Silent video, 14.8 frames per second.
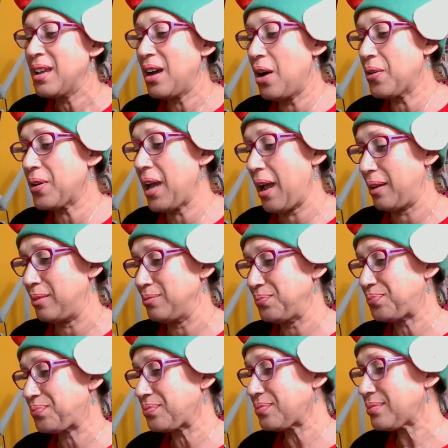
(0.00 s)
Okay.
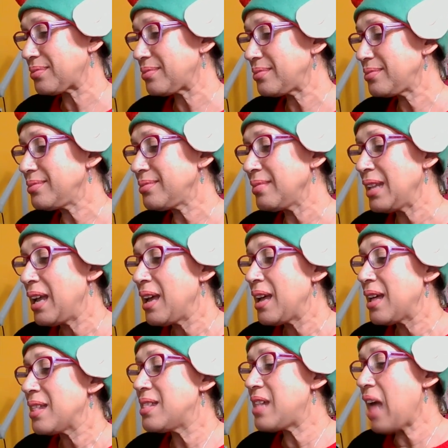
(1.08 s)

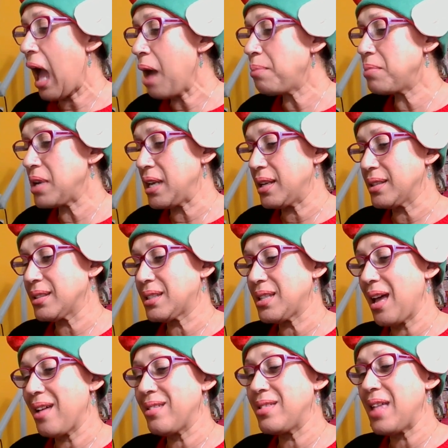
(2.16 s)
That means
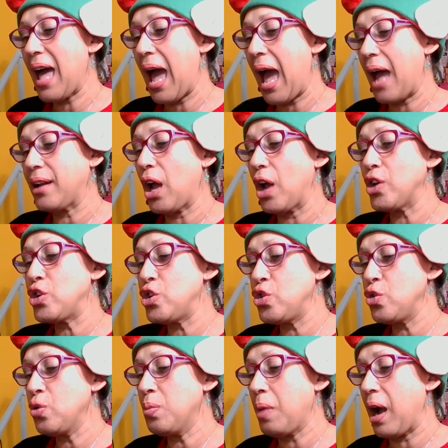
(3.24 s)
that
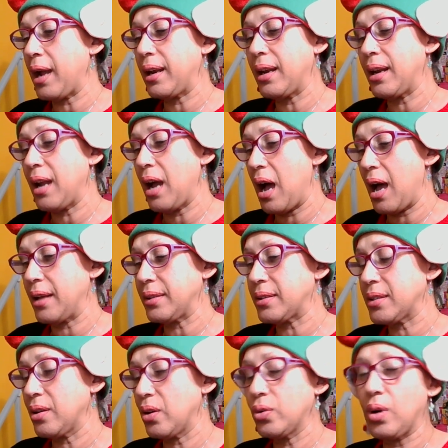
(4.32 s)
you might
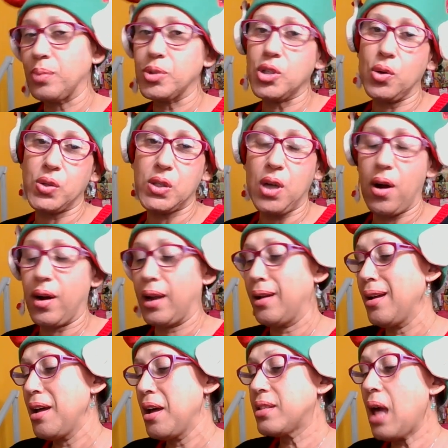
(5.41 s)
not, oh, I'm so sorry.
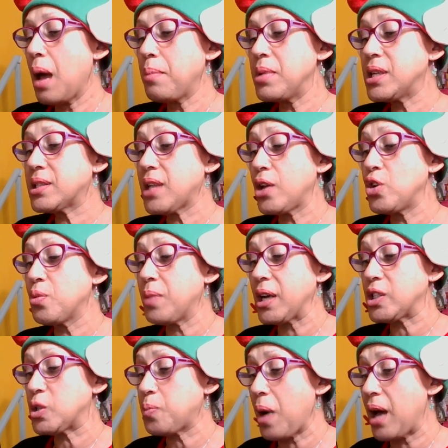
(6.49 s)
That means that you might
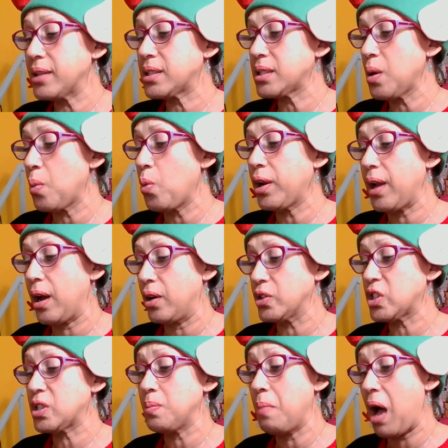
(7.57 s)
spot someone else,
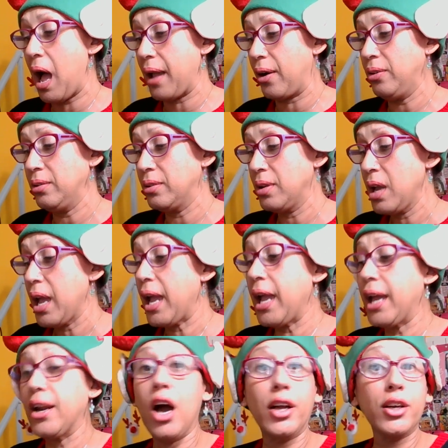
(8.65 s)
smile,
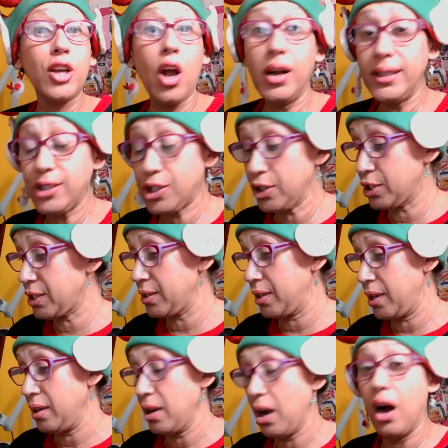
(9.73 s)
and
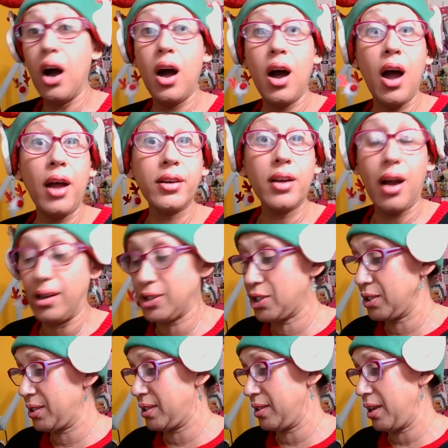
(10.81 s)
unconsciously,
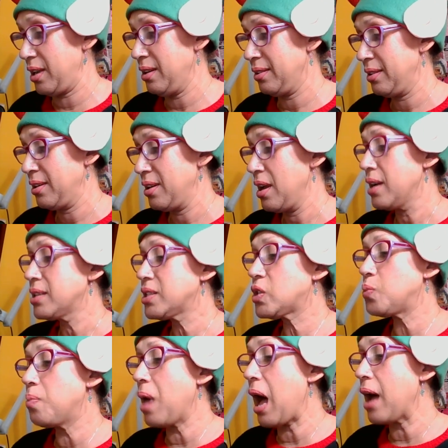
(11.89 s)
unconsciously,
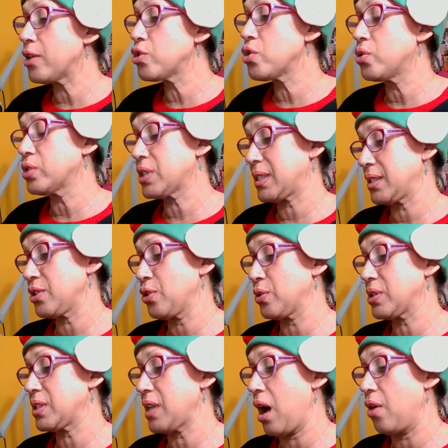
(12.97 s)
smile
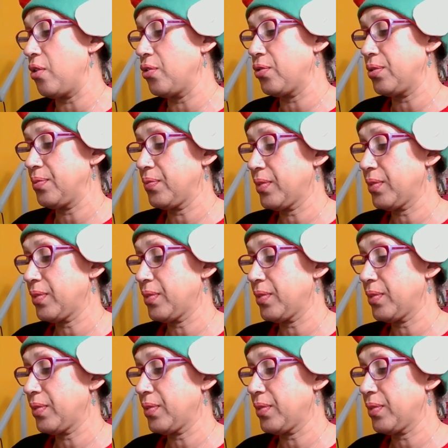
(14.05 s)
yourself.